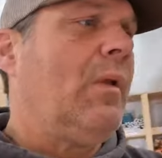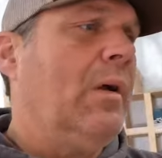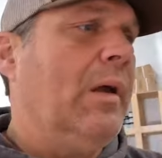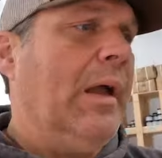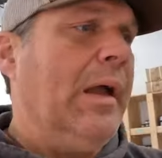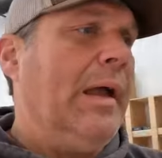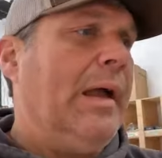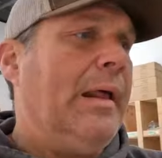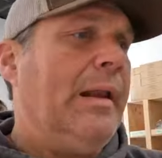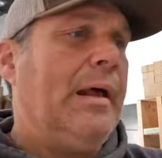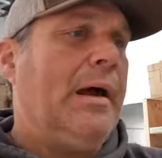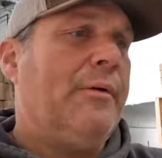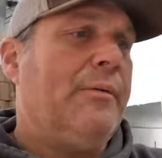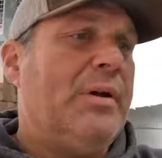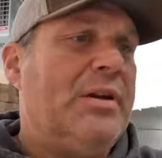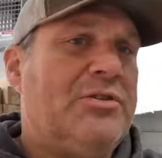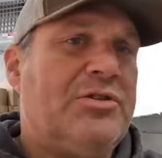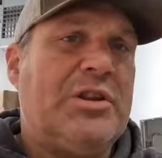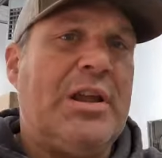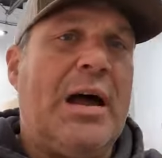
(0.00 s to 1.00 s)
and I
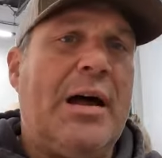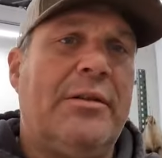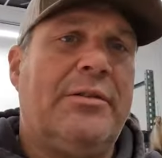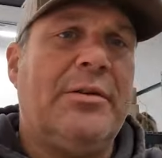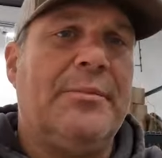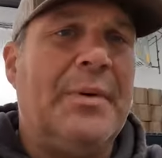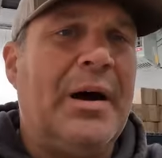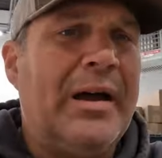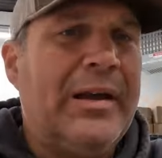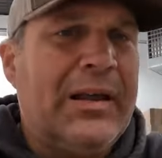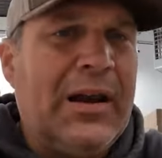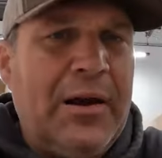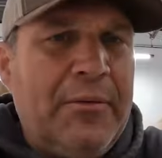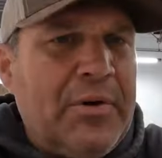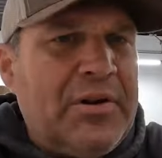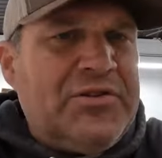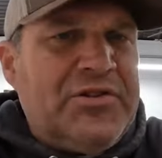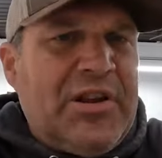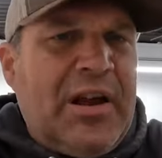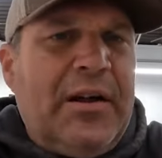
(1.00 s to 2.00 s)
reached out to Mike, and I
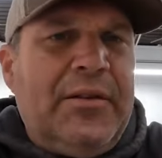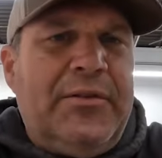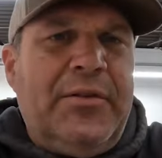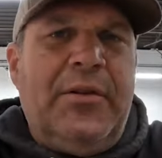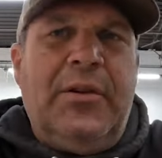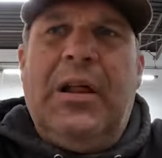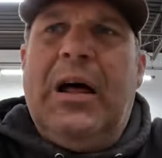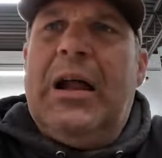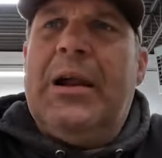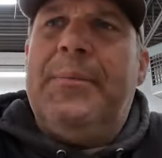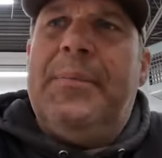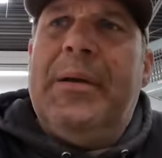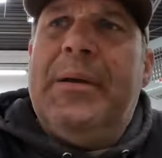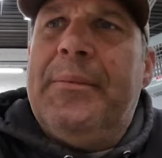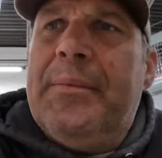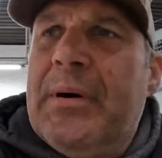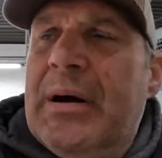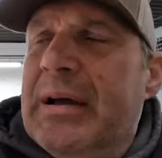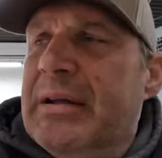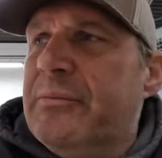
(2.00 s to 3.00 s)
reached out to a lot of
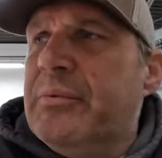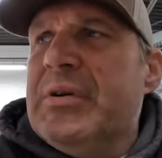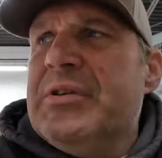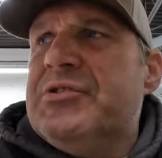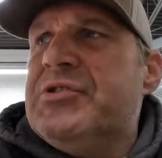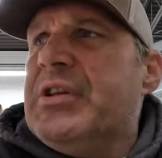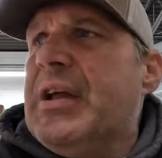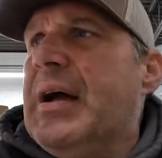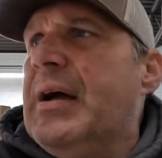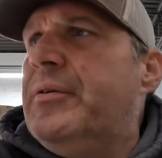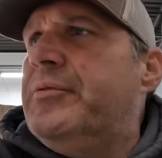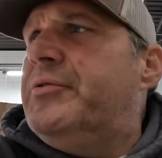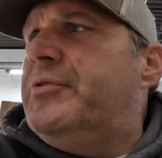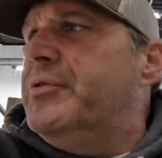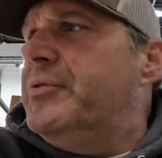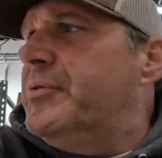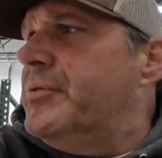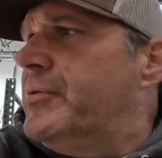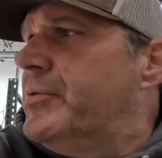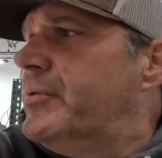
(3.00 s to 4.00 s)
people. I had reached out
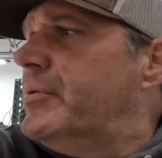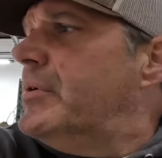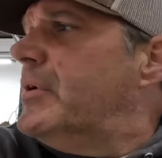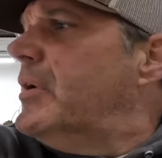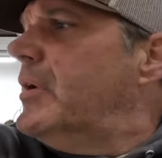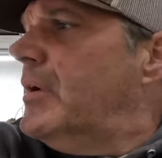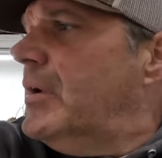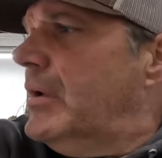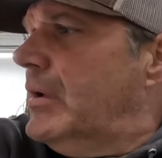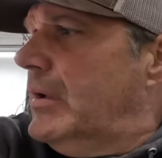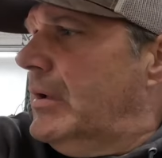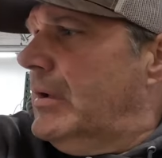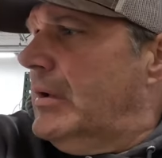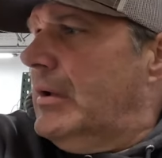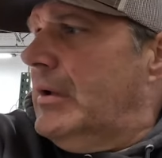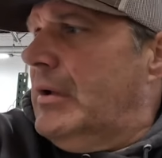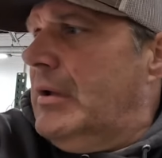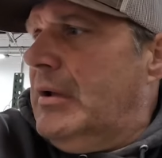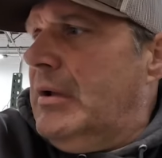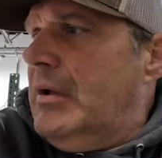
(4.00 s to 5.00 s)
to
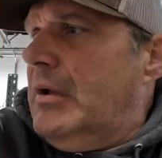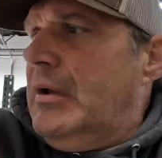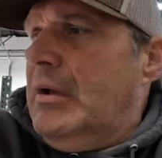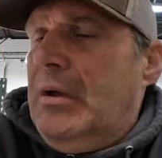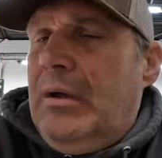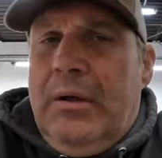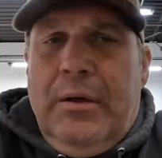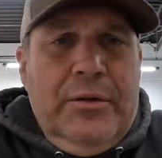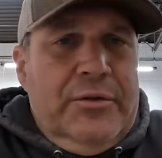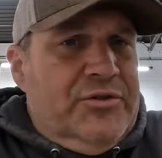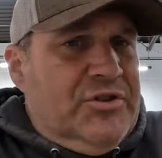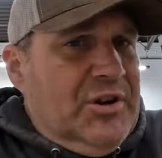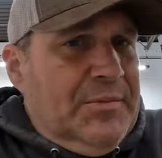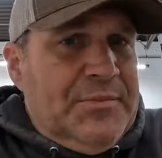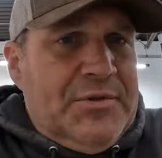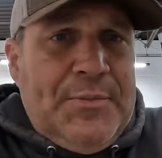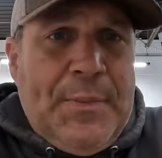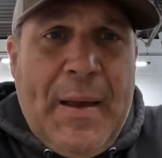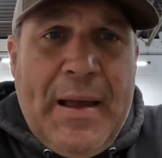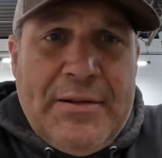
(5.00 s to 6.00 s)

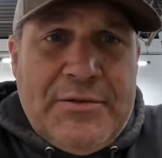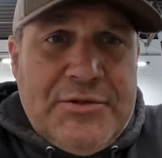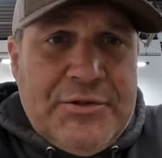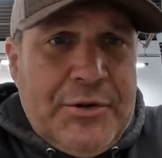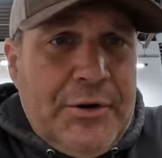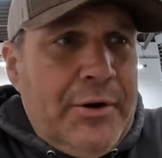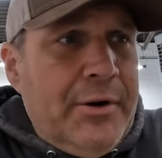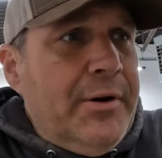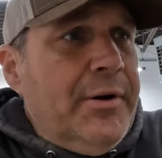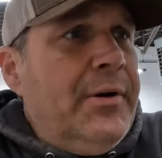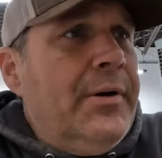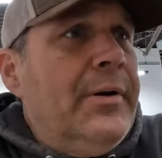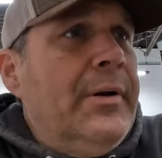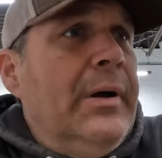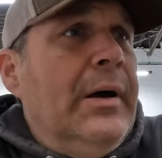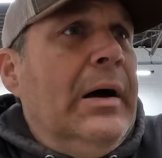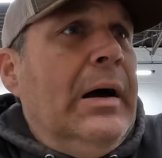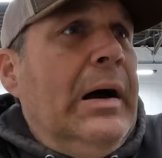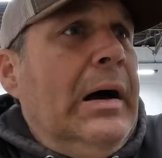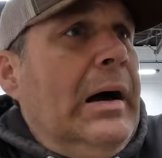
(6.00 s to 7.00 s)
Jim Spencer,
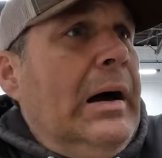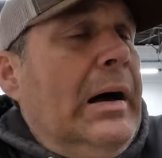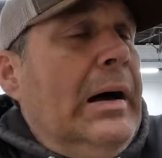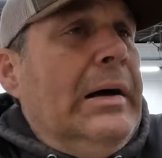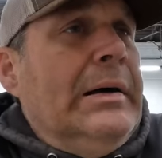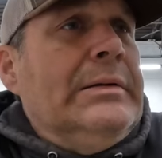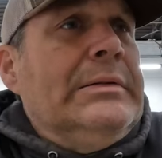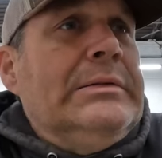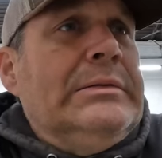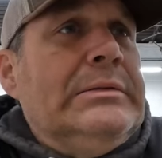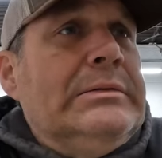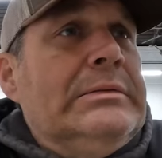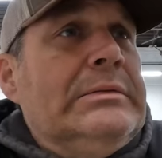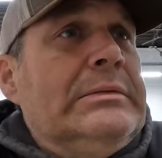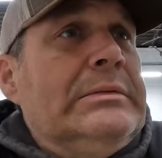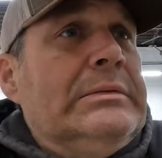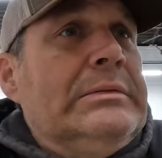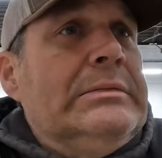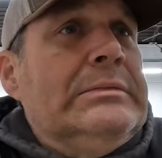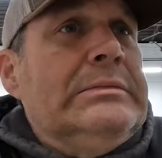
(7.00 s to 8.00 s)

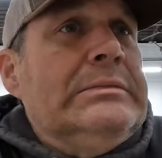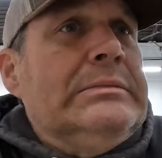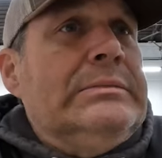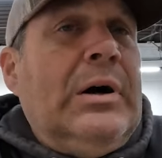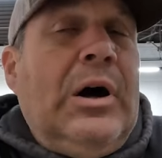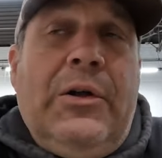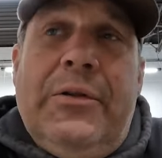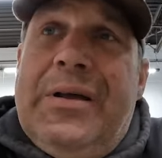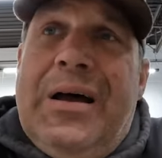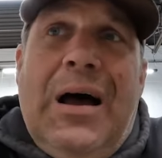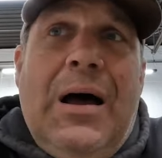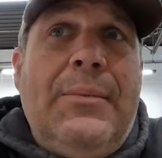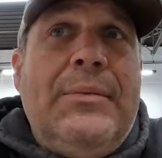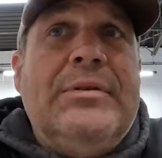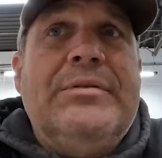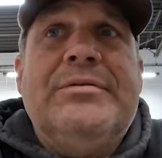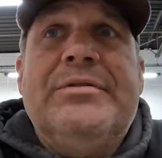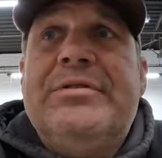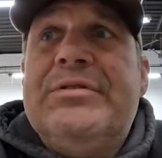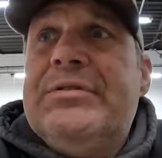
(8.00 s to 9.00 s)
Paul
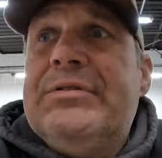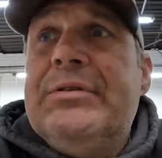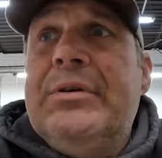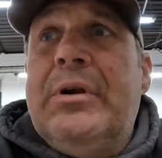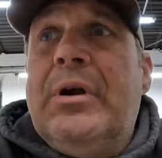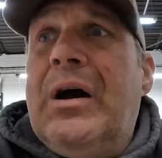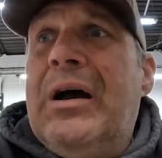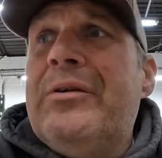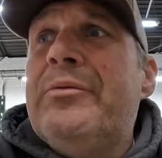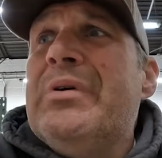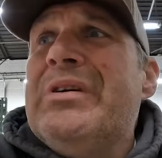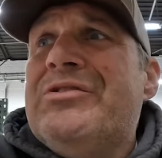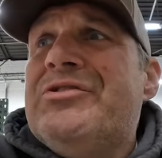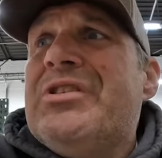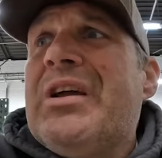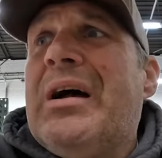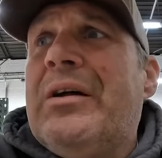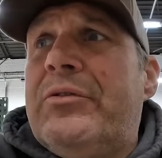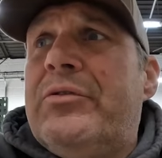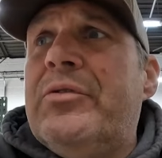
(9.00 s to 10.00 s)
Dobbins. You know, I'd
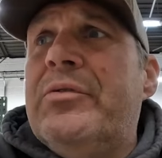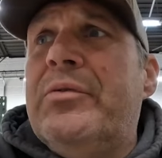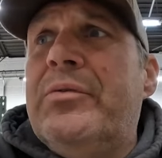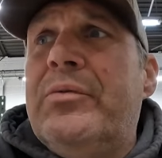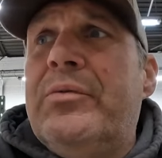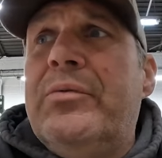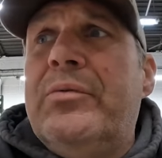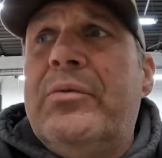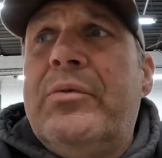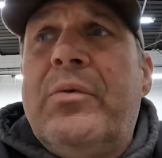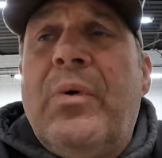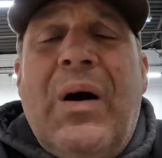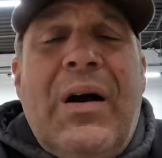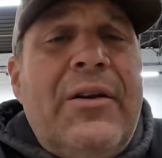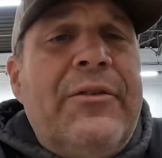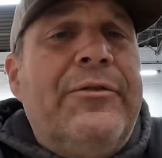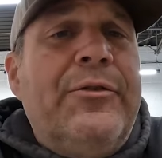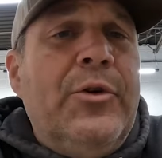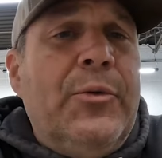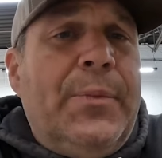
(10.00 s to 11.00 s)
reached out to
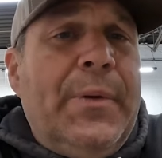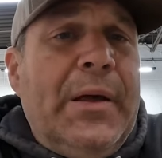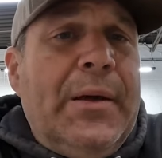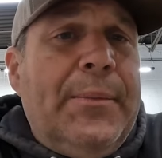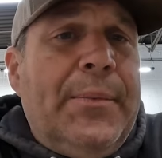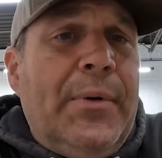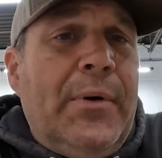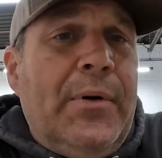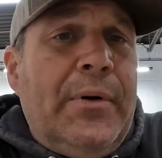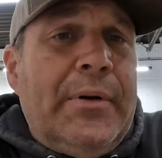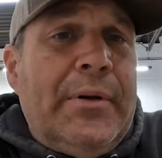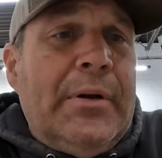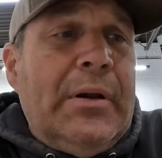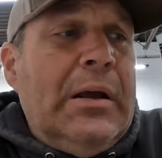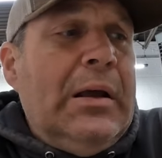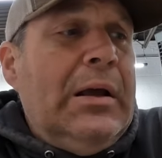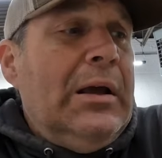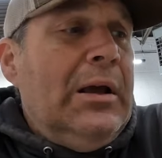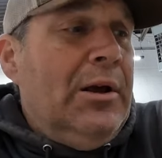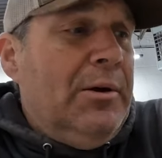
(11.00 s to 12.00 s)
quite a few people, and
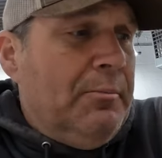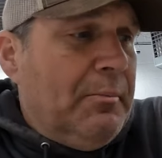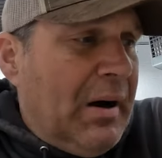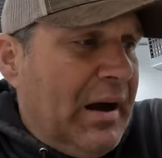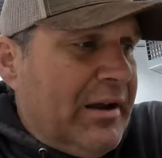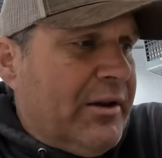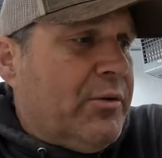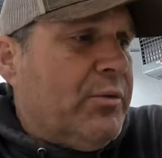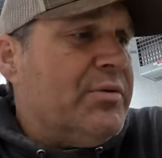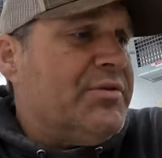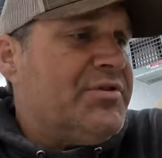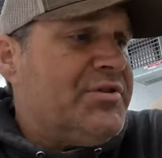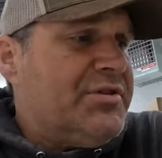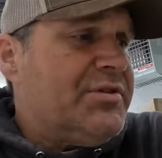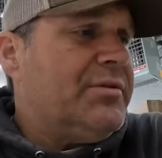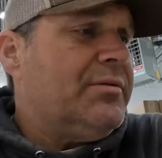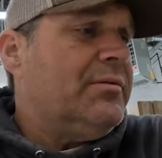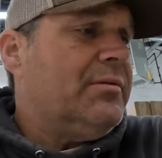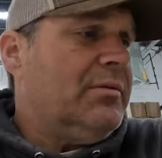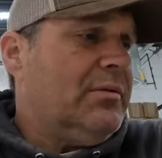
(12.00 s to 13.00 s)
Mike
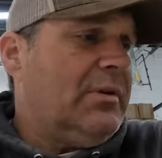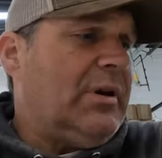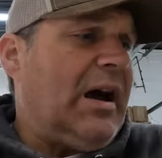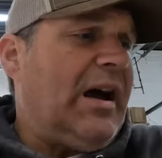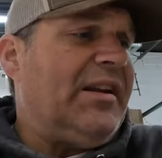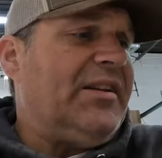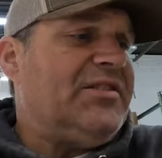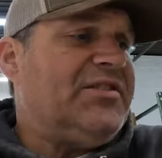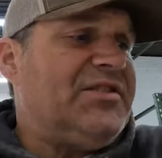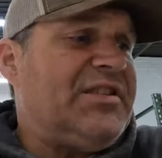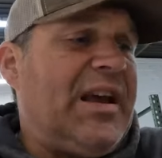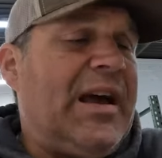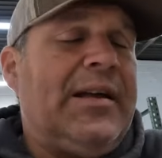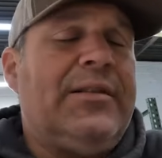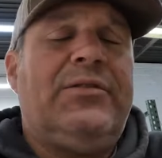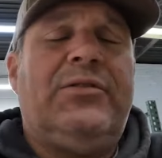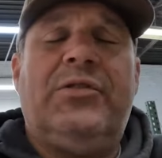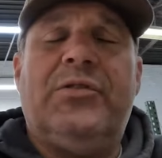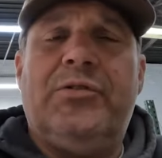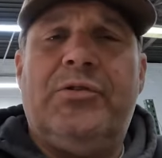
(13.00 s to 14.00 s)
was kind of
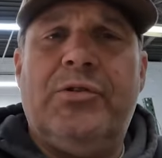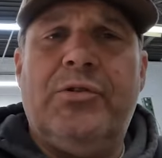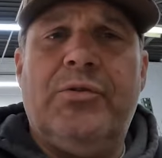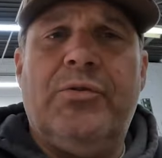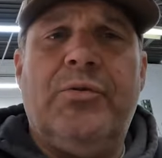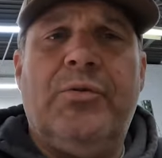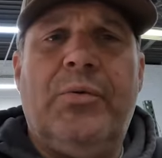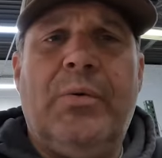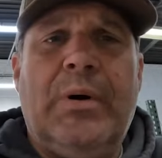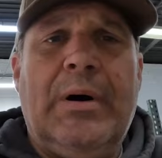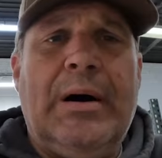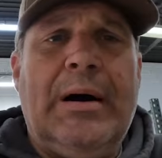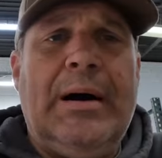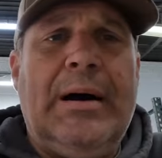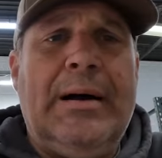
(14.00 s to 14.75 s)
set to do